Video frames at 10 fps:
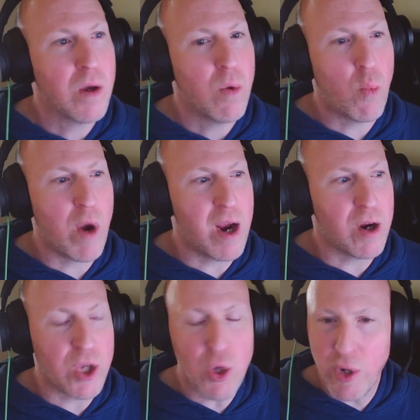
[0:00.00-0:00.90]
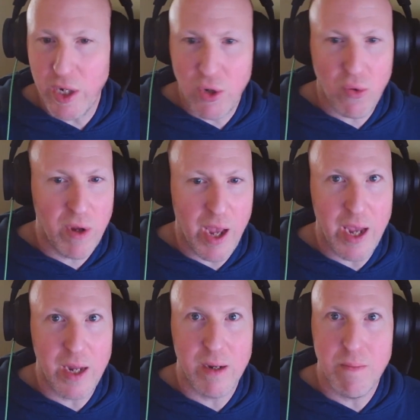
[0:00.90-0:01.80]
where you can
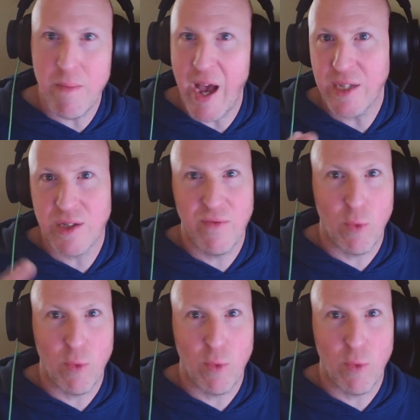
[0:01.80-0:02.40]
create massive